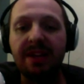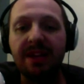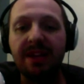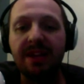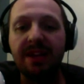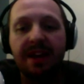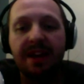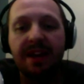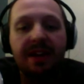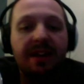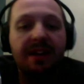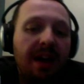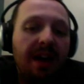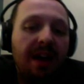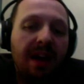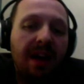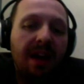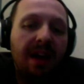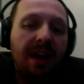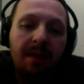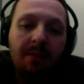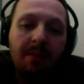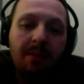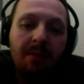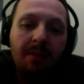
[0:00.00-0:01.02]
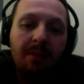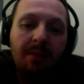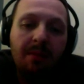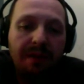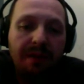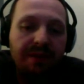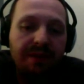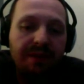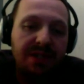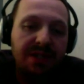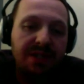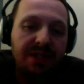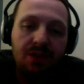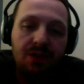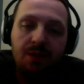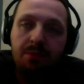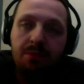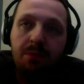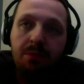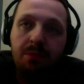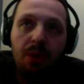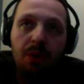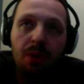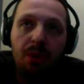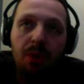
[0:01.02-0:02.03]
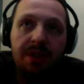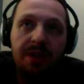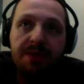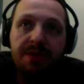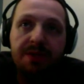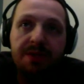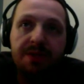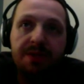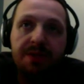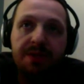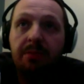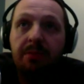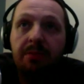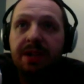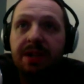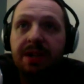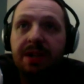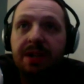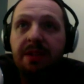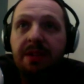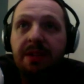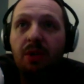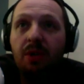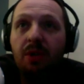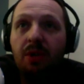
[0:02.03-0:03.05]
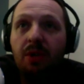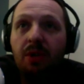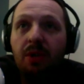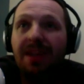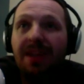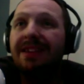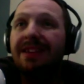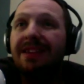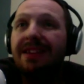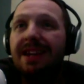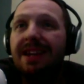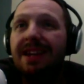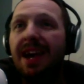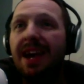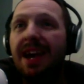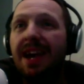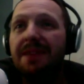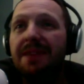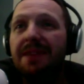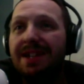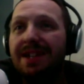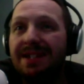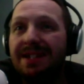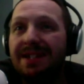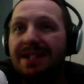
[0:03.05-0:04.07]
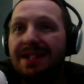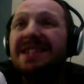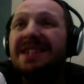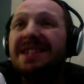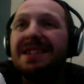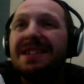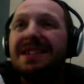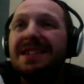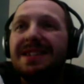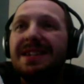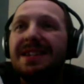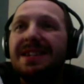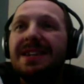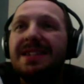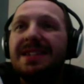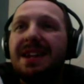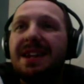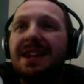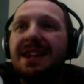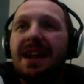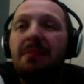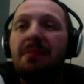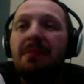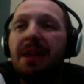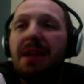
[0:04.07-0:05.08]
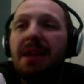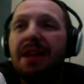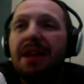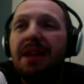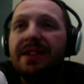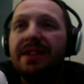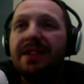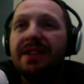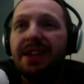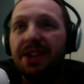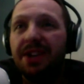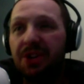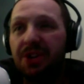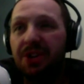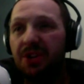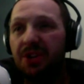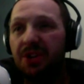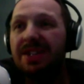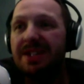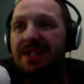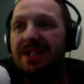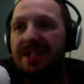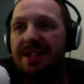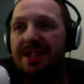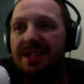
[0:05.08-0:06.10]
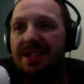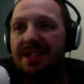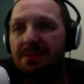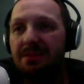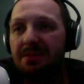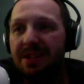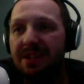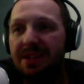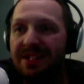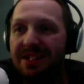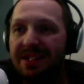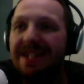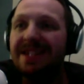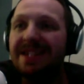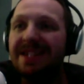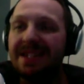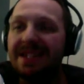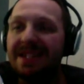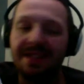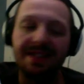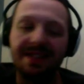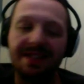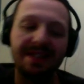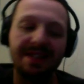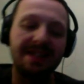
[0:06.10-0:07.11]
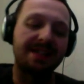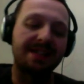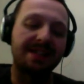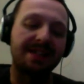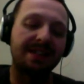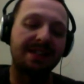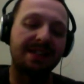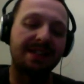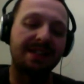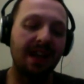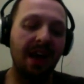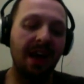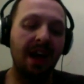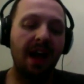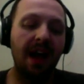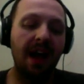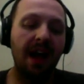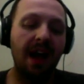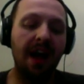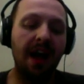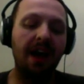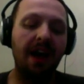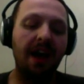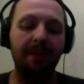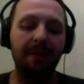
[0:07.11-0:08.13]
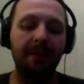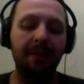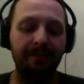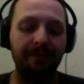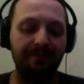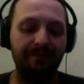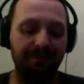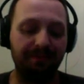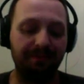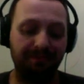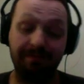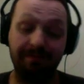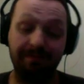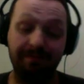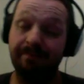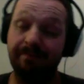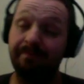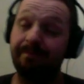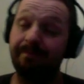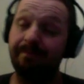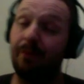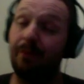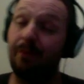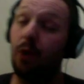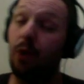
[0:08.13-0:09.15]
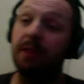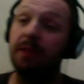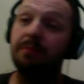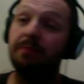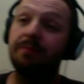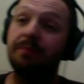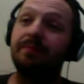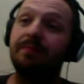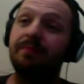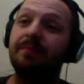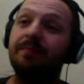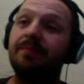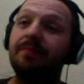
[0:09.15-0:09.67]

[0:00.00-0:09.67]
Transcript: anything, of the two, Bourne's probably the more likely to have a decent season, and I'm not even going to say a good season, but a decent season. Go ahead.